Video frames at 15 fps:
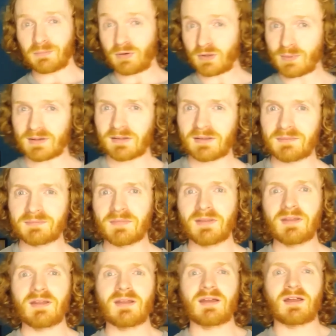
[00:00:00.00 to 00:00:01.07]
pretty quickly.
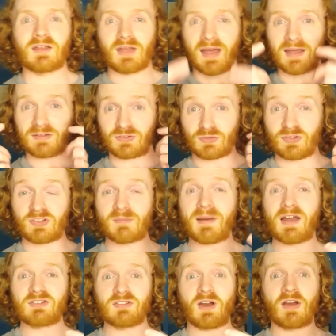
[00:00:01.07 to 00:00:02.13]
So just
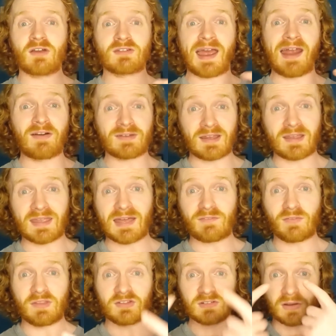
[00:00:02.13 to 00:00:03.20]
imagine how tiring it can get
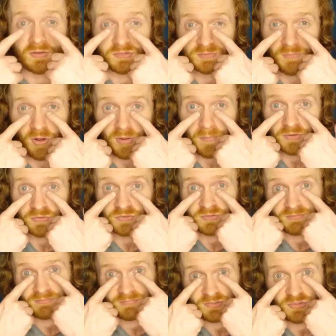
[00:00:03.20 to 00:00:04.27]
for these little small muscles
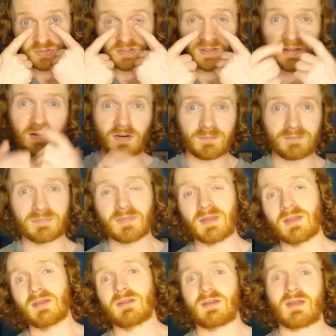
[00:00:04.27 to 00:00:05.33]
just in here.
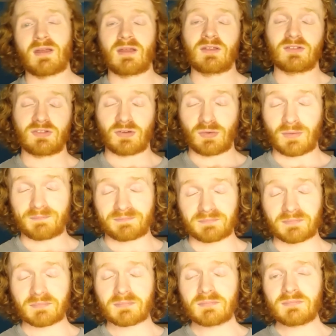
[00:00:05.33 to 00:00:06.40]
So
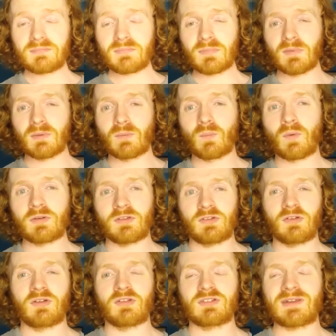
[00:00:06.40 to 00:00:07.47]
what you
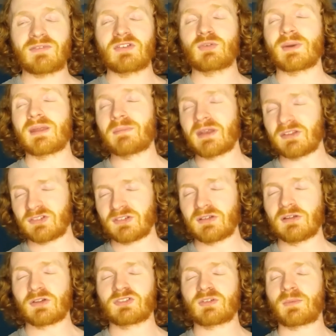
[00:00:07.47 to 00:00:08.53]
do is every 20 minutes,
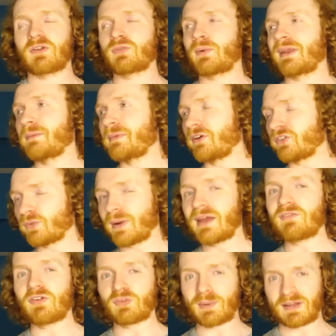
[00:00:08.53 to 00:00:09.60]
look somewhere 20 meters away
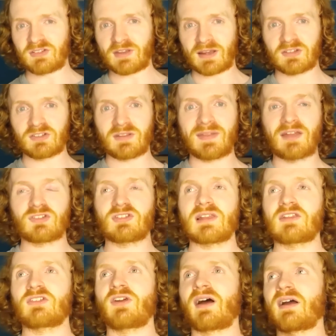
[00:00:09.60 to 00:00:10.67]
for 20 seconds, and that just
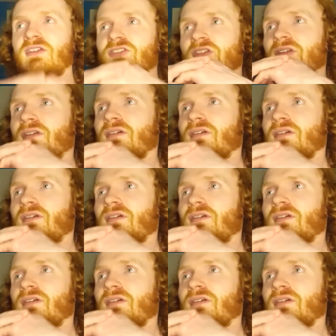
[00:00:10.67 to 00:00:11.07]
lets your eyes